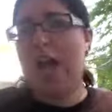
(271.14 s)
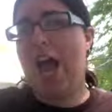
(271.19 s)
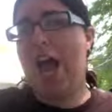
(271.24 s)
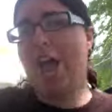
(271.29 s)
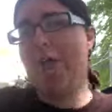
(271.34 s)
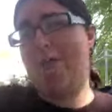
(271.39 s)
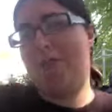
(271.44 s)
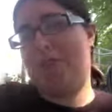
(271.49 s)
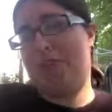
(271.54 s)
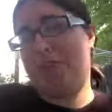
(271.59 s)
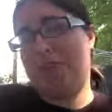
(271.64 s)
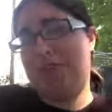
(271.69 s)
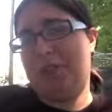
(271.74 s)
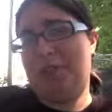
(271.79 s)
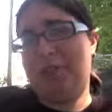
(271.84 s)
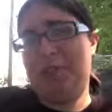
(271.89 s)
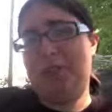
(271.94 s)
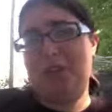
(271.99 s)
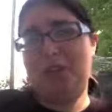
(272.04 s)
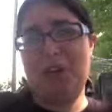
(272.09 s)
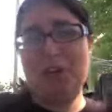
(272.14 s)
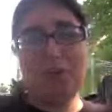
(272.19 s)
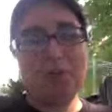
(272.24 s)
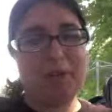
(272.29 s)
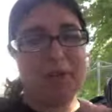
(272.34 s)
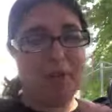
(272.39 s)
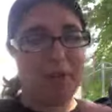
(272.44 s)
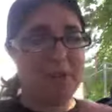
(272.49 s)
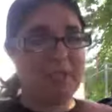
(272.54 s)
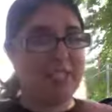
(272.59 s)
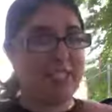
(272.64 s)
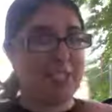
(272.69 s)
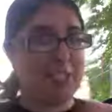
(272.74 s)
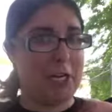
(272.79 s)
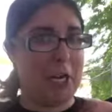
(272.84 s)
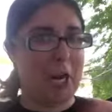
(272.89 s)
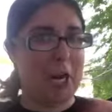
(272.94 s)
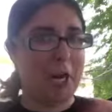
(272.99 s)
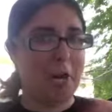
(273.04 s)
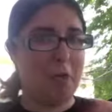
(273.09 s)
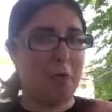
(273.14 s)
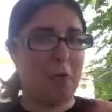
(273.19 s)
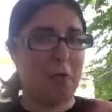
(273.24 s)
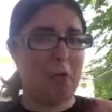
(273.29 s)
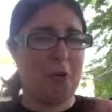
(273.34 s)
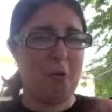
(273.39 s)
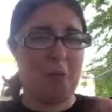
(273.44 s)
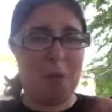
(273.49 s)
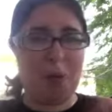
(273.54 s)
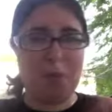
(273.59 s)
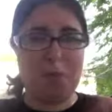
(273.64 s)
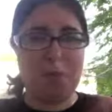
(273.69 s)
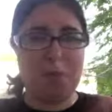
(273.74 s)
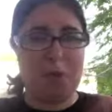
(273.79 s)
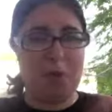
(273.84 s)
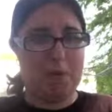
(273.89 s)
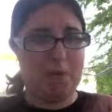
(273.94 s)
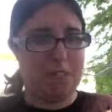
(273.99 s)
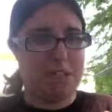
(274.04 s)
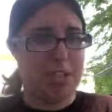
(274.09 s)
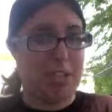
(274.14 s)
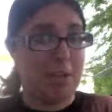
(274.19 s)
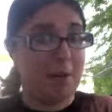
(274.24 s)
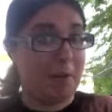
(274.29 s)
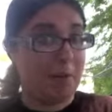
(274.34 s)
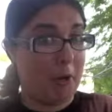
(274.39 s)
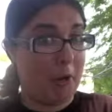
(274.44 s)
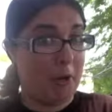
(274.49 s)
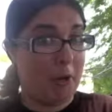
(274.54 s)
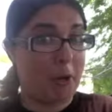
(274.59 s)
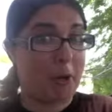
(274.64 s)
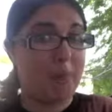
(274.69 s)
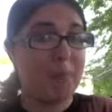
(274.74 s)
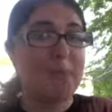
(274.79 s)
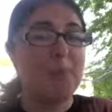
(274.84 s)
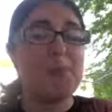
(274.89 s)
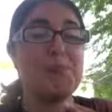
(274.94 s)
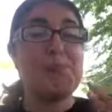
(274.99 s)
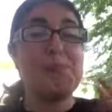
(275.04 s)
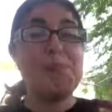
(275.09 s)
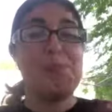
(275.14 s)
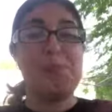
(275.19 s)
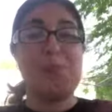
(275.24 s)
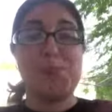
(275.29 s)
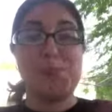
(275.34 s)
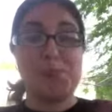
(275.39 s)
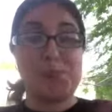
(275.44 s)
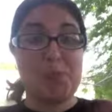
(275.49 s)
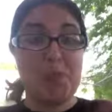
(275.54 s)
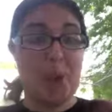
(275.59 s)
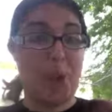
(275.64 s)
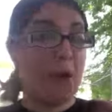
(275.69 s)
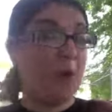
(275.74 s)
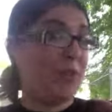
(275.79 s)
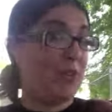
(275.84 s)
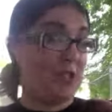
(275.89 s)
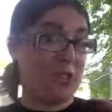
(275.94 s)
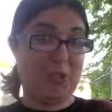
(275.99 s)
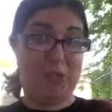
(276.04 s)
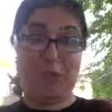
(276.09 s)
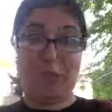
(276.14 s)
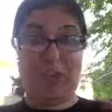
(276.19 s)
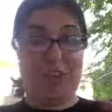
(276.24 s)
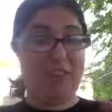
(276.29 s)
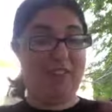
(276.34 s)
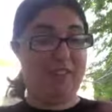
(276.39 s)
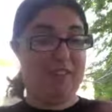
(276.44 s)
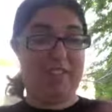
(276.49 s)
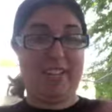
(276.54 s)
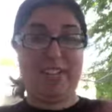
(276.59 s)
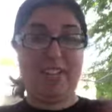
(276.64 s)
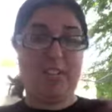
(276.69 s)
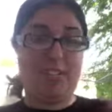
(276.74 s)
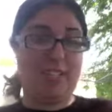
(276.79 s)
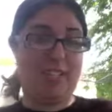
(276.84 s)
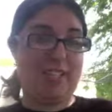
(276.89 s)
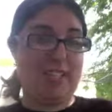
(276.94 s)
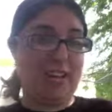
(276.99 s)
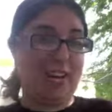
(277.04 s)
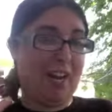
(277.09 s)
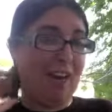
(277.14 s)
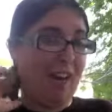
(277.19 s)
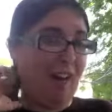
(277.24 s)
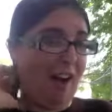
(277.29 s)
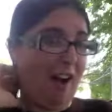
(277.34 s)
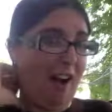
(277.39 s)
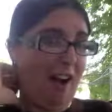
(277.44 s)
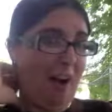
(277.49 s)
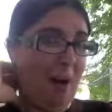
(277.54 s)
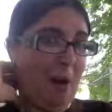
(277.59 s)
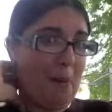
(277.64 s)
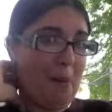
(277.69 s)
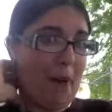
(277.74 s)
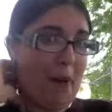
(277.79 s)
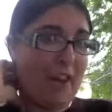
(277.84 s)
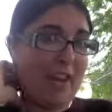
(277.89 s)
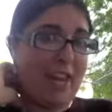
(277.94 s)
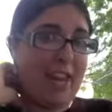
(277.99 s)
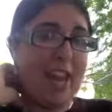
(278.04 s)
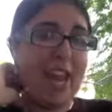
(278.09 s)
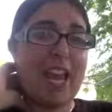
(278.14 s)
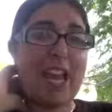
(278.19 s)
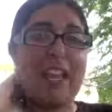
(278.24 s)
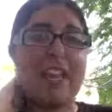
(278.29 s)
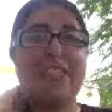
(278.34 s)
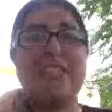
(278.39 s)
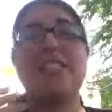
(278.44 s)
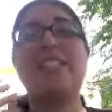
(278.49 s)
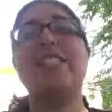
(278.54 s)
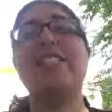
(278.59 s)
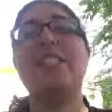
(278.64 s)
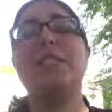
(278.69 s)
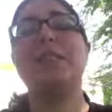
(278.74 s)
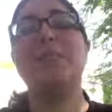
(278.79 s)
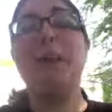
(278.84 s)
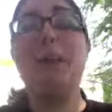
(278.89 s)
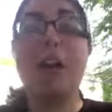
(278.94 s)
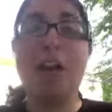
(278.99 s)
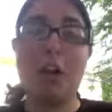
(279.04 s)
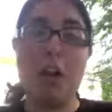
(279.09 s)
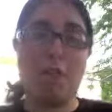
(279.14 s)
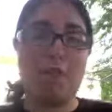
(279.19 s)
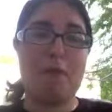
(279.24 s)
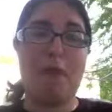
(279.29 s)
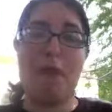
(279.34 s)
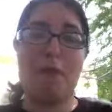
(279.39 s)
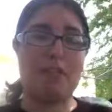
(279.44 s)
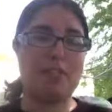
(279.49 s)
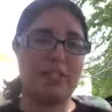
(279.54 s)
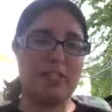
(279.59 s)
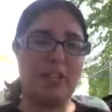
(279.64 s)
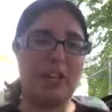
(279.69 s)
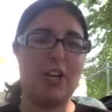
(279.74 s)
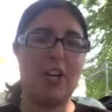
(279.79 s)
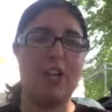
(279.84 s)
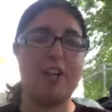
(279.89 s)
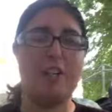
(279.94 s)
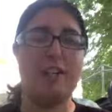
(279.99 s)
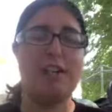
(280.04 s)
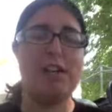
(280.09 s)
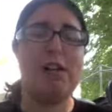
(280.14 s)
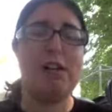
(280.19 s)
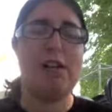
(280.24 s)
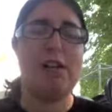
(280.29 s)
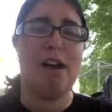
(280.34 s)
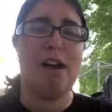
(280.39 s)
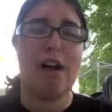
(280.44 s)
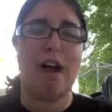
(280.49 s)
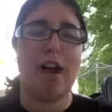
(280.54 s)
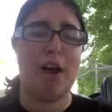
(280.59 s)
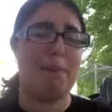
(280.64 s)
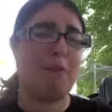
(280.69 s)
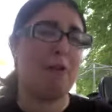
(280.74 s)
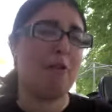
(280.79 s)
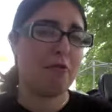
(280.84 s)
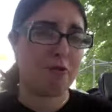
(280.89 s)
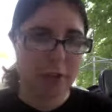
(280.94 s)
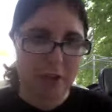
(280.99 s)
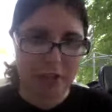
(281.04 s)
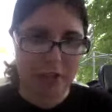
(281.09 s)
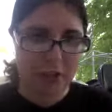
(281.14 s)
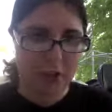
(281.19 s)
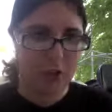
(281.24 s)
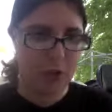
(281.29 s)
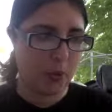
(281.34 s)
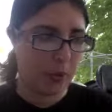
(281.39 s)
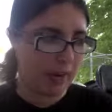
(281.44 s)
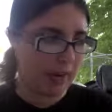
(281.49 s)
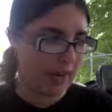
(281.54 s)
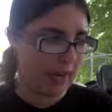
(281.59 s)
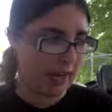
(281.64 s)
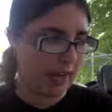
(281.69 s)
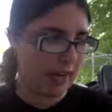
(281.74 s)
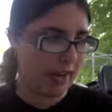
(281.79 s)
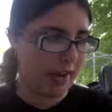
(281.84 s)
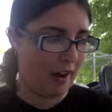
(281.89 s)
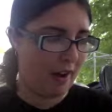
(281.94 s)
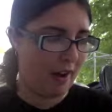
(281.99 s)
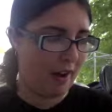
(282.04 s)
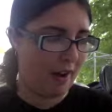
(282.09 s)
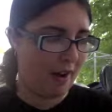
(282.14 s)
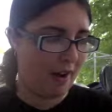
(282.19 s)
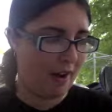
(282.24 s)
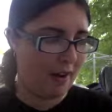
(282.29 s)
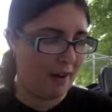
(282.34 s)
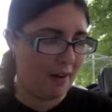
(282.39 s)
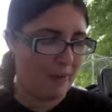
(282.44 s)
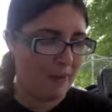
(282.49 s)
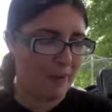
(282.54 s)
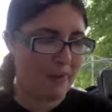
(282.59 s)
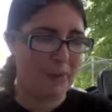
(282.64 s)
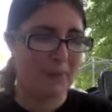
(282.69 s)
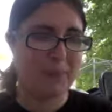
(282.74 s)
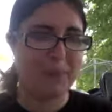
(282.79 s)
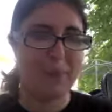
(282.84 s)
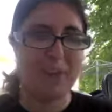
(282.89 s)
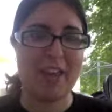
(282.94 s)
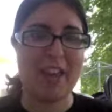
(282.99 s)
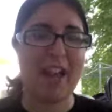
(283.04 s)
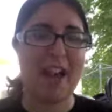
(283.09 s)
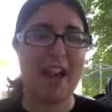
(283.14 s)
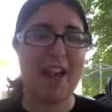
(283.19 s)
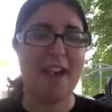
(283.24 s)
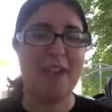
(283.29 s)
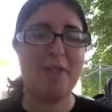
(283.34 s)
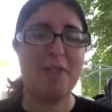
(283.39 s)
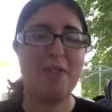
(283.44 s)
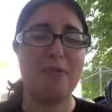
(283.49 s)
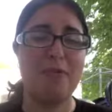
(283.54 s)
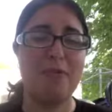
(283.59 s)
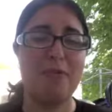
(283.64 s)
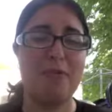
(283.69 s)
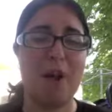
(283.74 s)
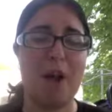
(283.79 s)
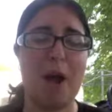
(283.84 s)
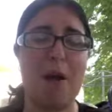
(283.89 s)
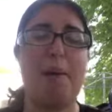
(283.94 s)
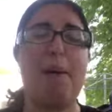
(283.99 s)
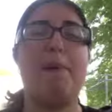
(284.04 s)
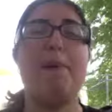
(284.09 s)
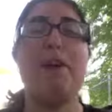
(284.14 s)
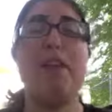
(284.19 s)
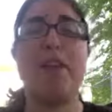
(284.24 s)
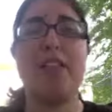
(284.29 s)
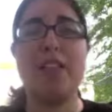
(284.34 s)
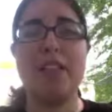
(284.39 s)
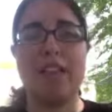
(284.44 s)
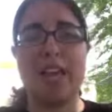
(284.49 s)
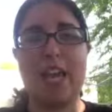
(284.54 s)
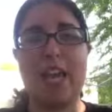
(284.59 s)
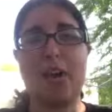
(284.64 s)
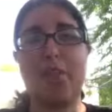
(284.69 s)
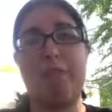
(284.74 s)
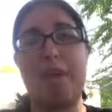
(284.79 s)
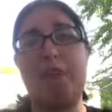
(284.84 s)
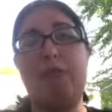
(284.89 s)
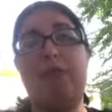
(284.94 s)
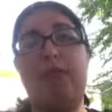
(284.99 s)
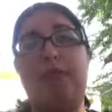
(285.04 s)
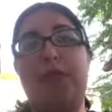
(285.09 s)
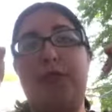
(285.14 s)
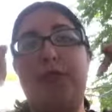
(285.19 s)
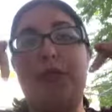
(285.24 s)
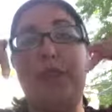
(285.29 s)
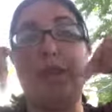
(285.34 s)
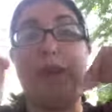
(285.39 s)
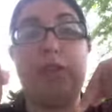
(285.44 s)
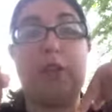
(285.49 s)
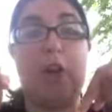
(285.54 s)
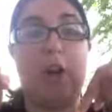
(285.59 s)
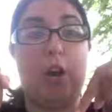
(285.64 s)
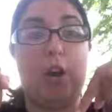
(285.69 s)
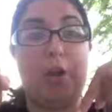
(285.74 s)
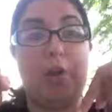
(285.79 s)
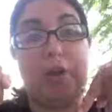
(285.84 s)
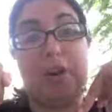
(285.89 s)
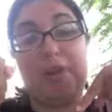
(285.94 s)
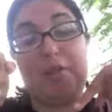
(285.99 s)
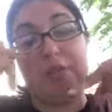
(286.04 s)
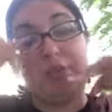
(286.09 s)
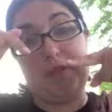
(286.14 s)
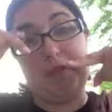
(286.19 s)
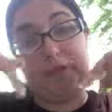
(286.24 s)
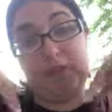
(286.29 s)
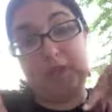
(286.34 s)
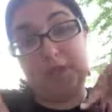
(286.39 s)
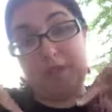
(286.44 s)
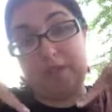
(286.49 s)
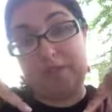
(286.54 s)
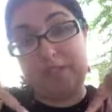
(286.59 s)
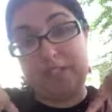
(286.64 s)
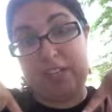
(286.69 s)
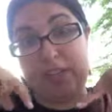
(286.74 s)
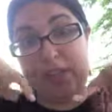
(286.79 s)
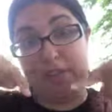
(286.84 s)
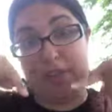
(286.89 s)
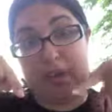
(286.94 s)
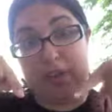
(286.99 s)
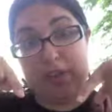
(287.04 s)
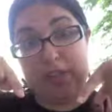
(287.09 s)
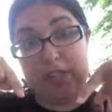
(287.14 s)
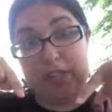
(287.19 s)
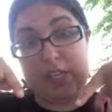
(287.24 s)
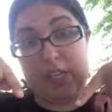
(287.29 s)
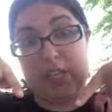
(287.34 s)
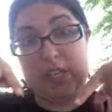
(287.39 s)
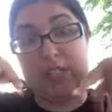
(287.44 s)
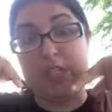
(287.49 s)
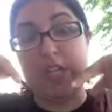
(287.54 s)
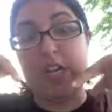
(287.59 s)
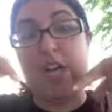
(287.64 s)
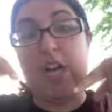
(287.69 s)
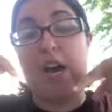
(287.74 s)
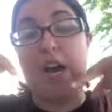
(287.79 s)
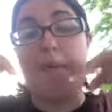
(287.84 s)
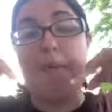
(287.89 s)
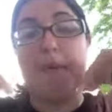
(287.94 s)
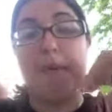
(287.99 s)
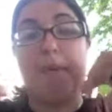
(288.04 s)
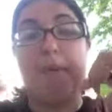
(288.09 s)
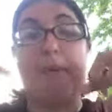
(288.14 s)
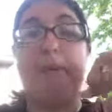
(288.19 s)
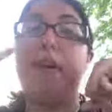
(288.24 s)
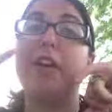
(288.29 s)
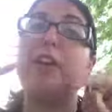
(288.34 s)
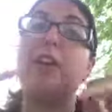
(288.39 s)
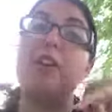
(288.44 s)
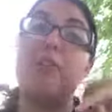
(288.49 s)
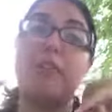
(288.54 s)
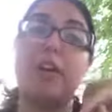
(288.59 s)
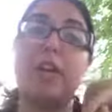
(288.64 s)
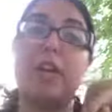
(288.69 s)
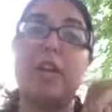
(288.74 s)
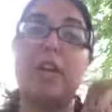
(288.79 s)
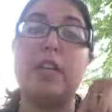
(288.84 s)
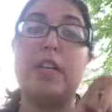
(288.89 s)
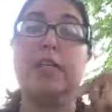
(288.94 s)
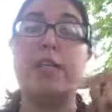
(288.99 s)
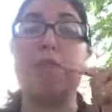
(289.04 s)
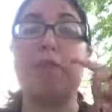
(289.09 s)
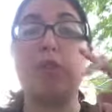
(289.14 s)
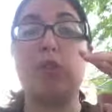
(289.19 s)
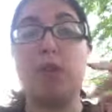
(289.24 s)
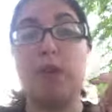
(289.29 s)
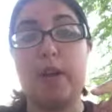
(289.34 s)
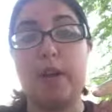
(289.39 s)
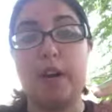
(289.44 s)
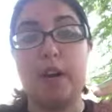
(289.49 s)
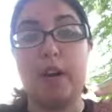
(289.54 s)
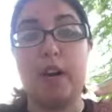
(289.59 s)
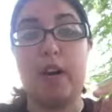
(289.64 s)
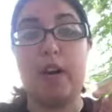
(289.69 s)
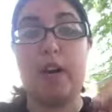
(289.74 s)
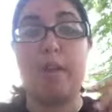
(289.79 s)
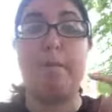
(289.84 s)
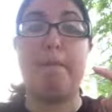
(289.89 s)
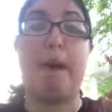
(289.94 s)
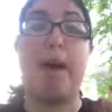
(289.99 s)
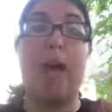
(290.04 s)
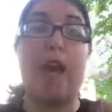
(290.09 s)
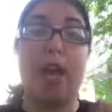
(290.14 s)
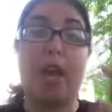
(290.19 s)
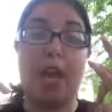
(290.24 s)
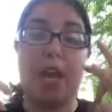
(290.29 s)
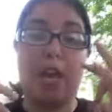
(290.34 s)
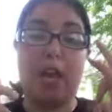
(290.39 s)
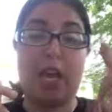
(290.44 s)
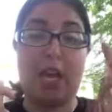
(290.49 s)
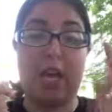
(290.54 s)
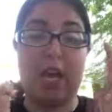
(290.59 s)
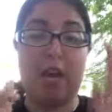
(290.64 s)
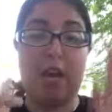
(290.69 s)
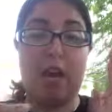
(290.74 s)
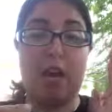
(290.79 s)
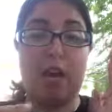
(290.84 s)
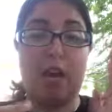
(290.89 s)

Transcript: and then to learn that Jem really wasn't dead, or he was, but he was a silent brother. It was just really, really interesting. I can't speak enough about this series. I really adored it. I'm going to link my reviews below of the second book in the series. I'm going to put my Goodreads, my Twitter, my